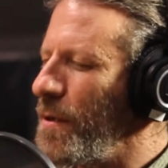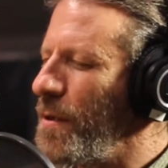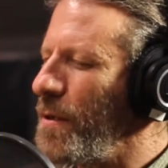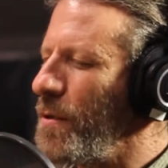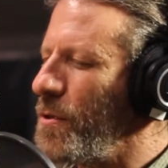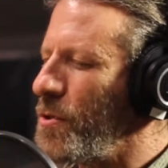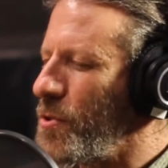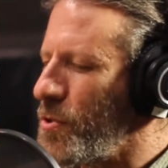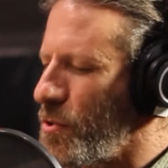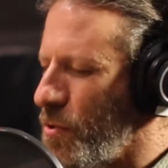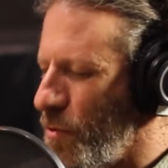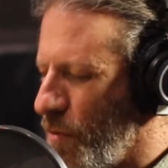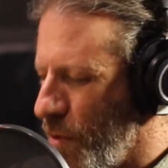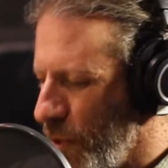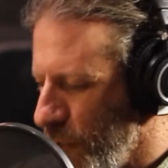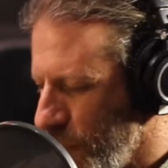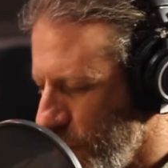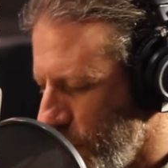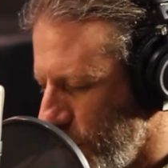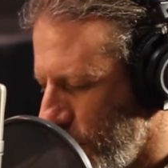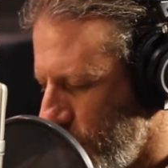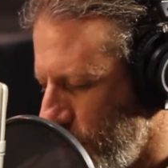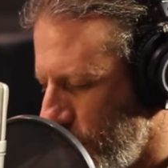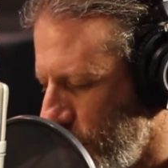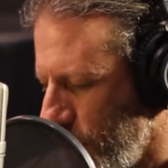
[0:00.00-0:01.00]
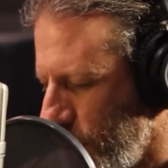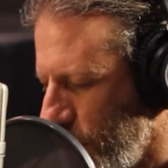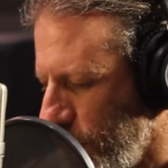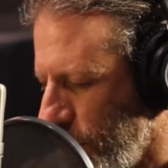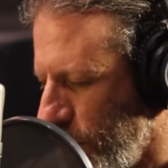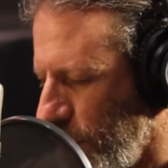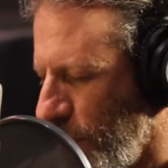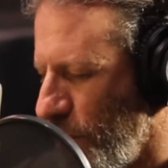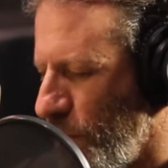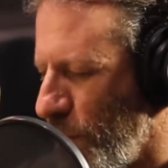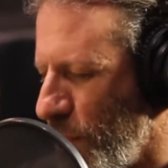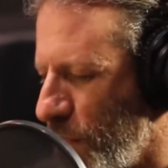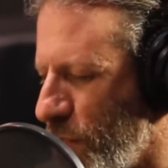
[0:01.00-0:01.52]
source
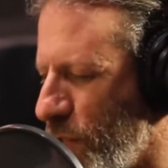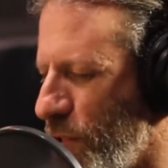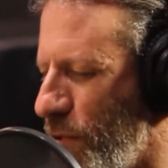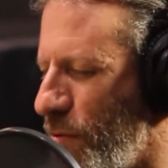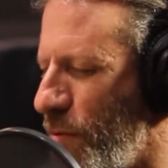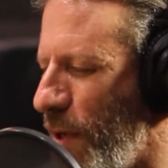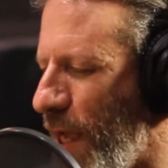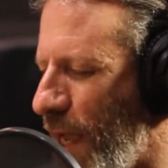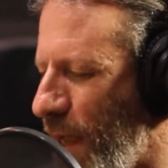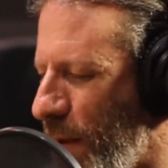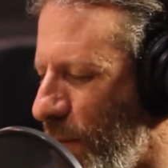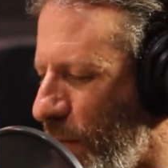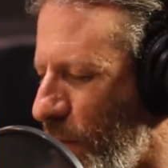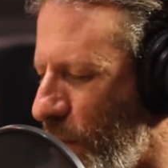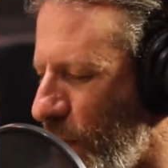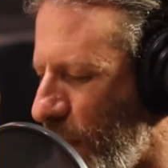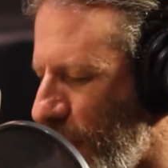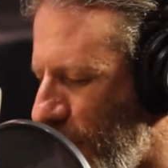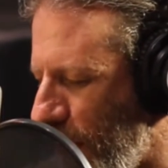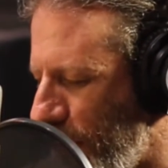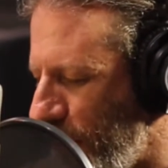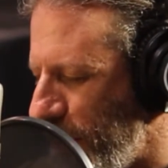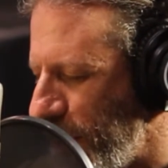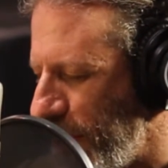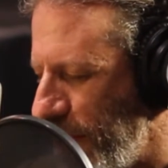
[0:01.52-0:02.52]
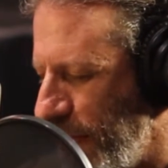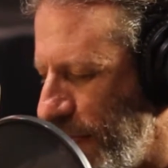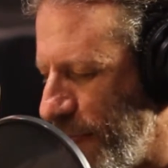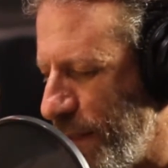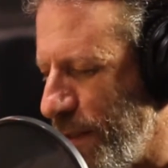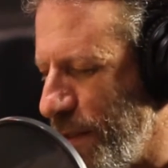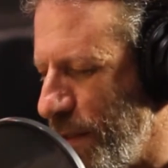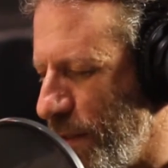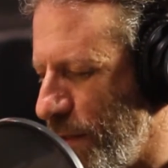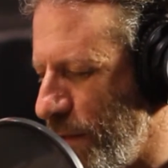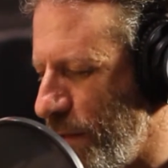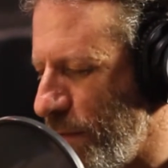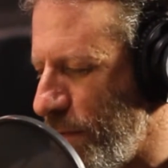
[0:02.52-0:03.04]
from which you were
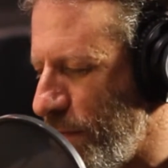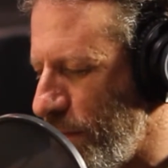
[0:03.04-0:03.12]
emanated.